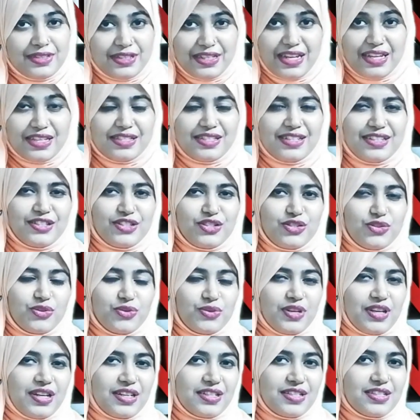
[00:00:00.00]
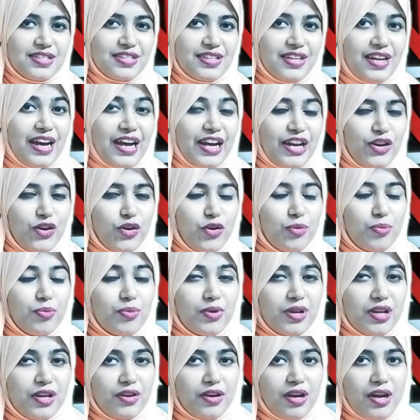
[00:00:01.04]
Yes, dear students, I
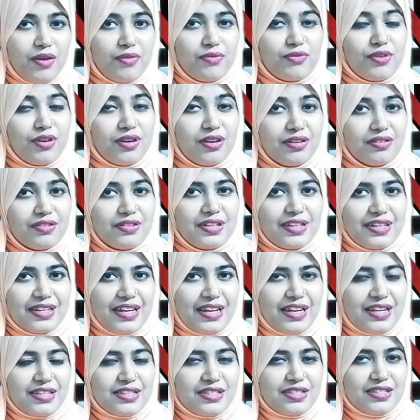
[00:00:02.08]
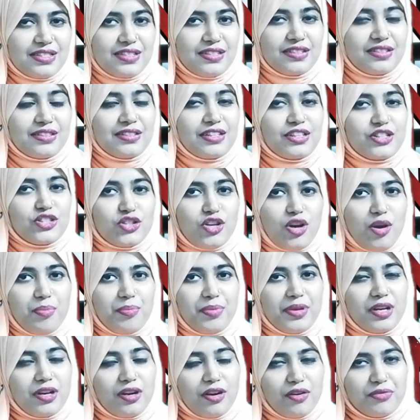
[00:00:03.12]
hope you have already guessed the
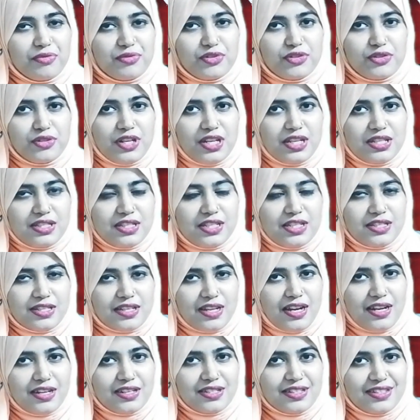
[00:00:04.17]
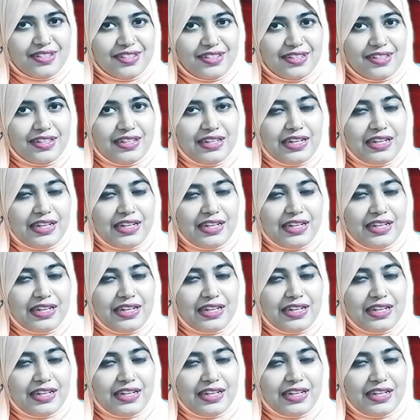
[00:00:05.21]
topic of today's discussion,